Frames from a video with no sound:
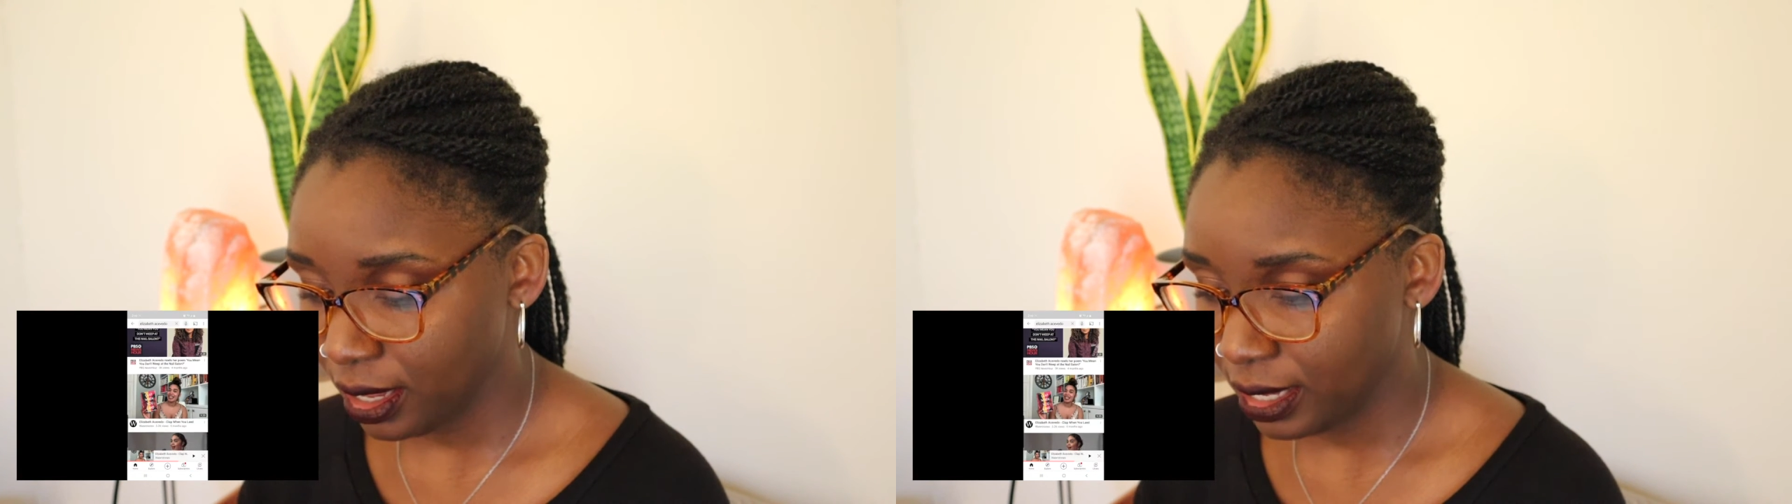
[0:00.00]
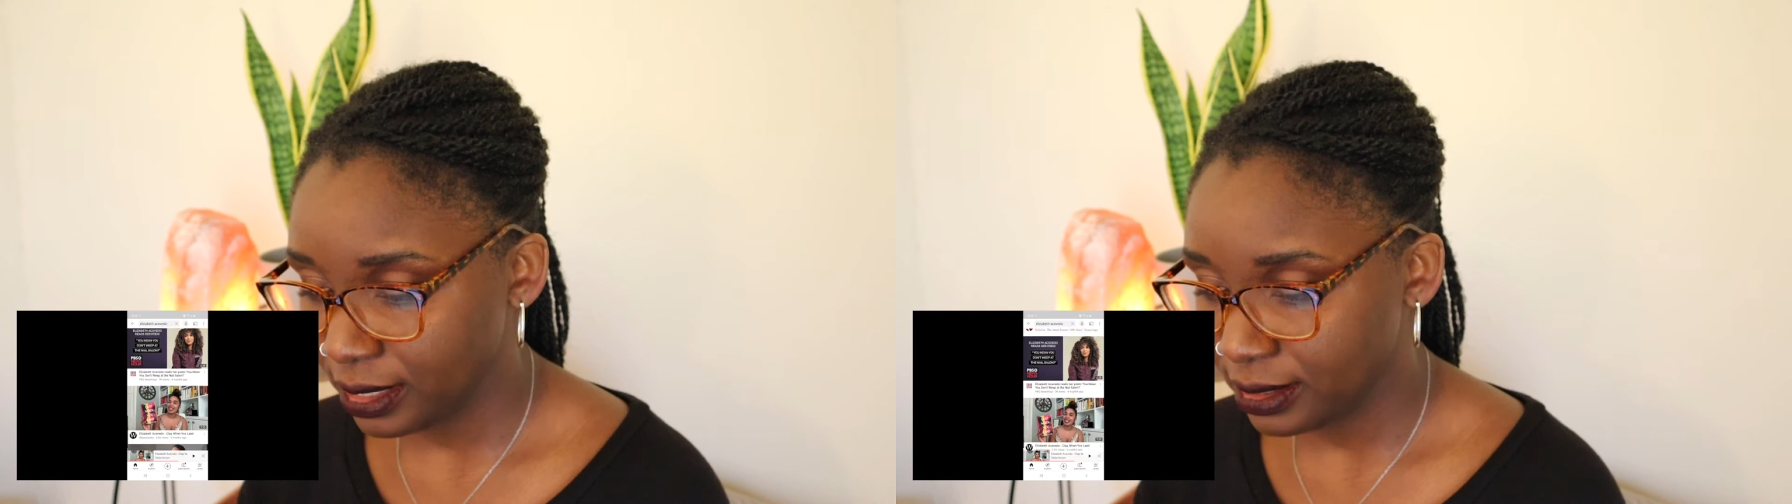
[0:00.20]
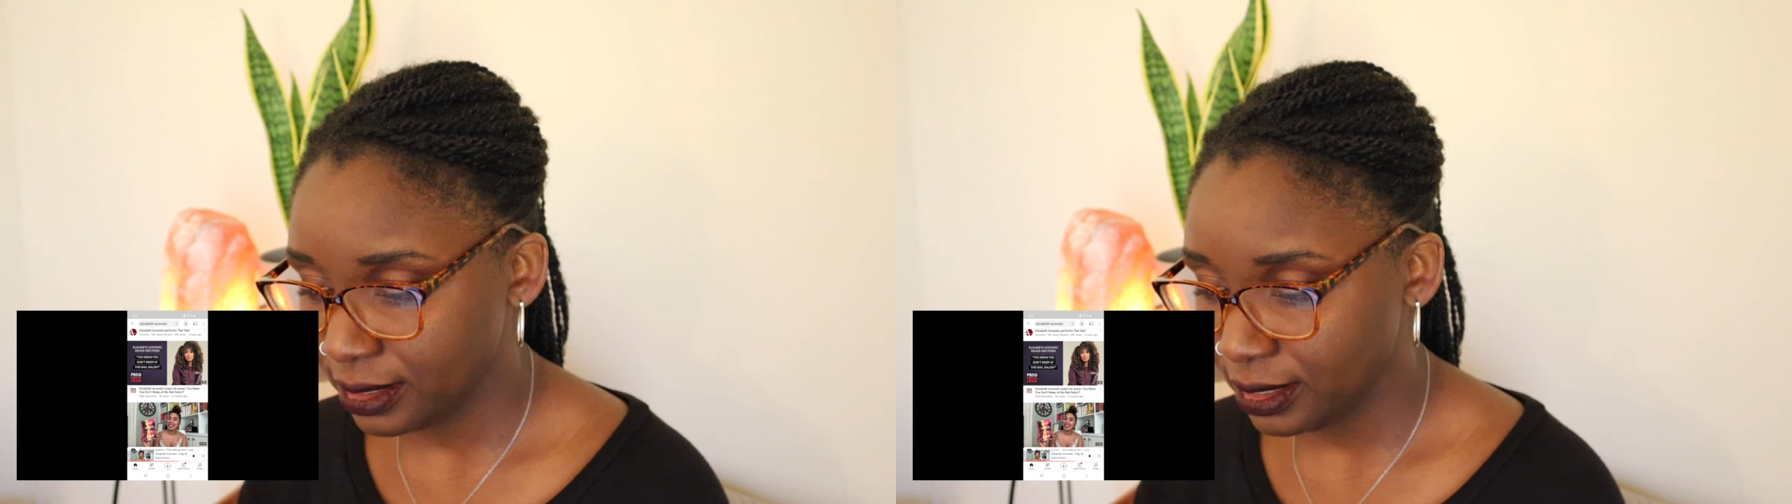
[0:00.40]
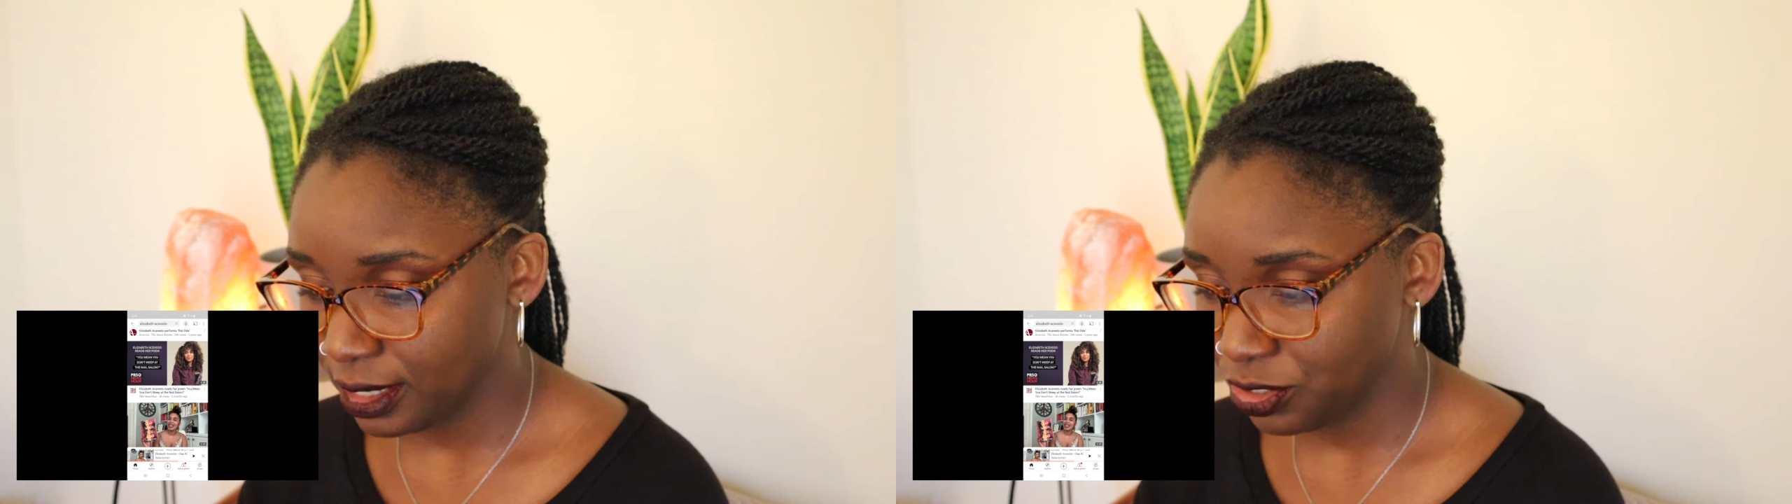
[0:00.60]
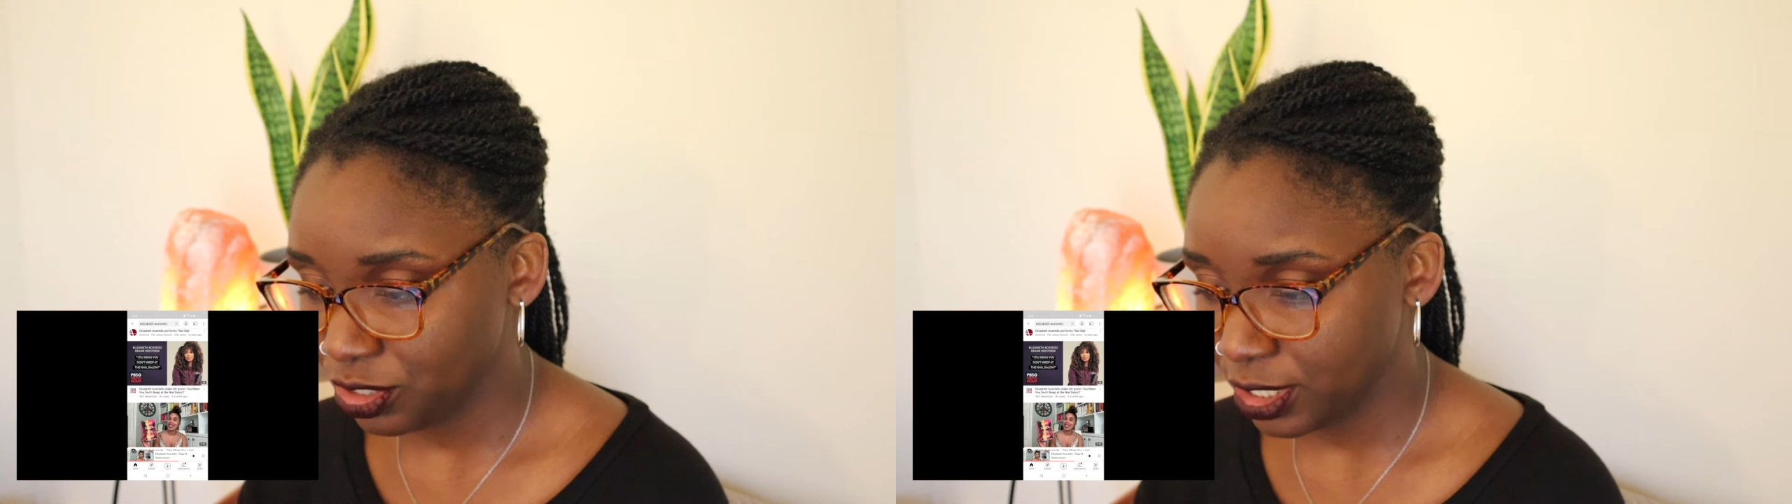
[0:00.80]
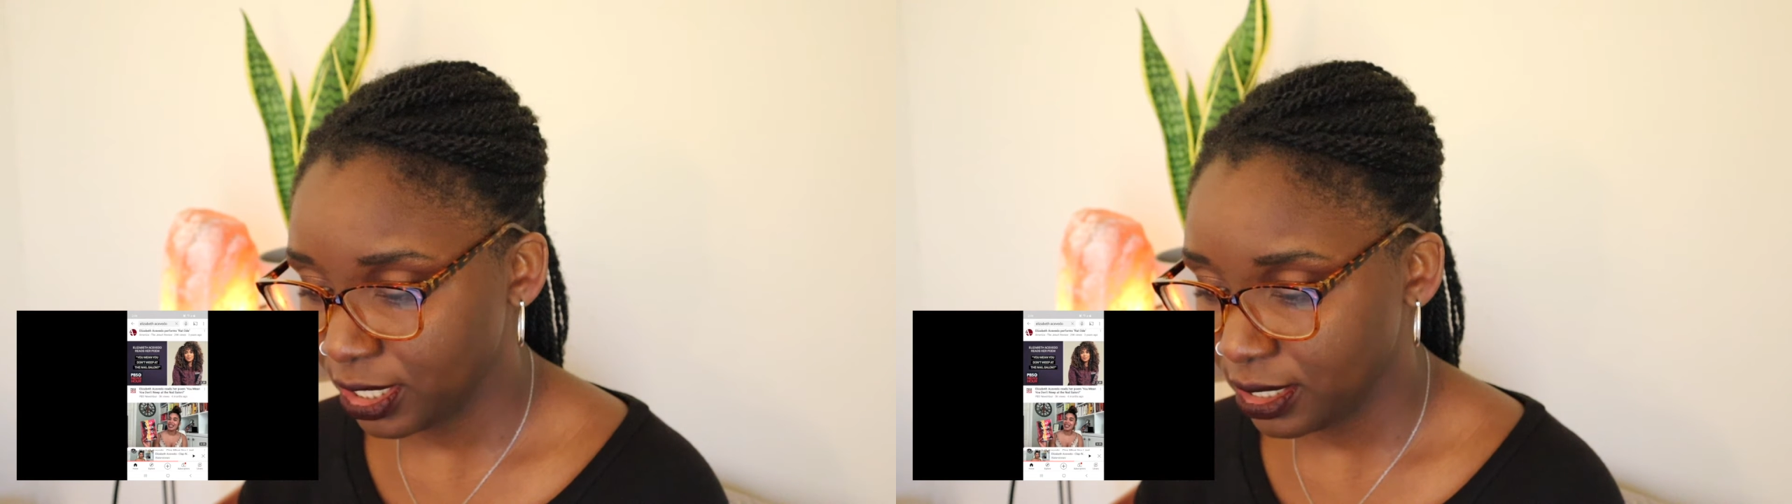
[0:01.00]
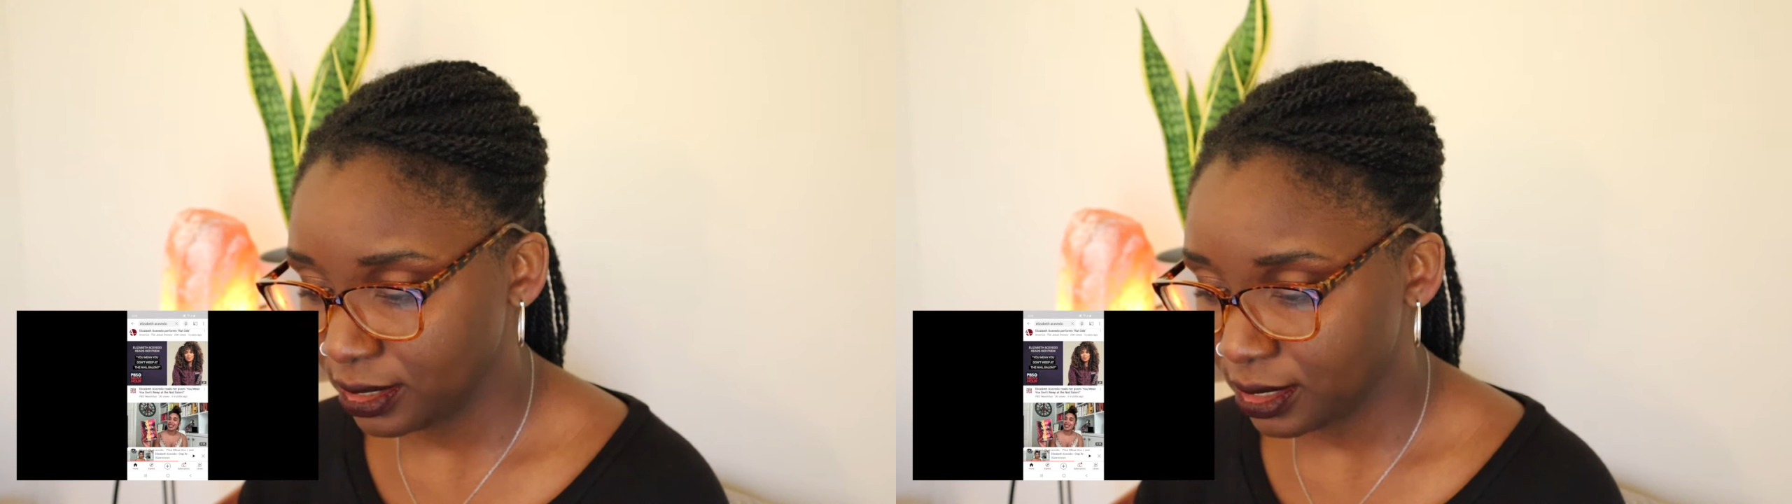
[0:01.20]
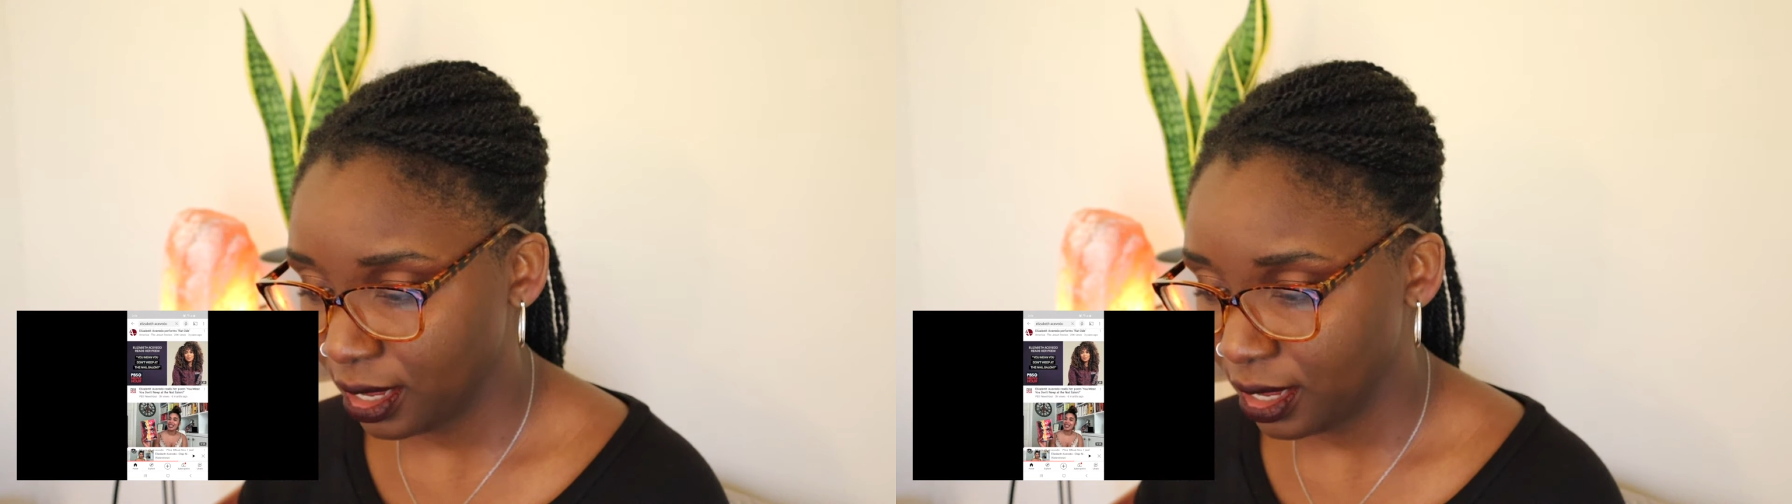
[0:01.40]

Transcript: I can see that she is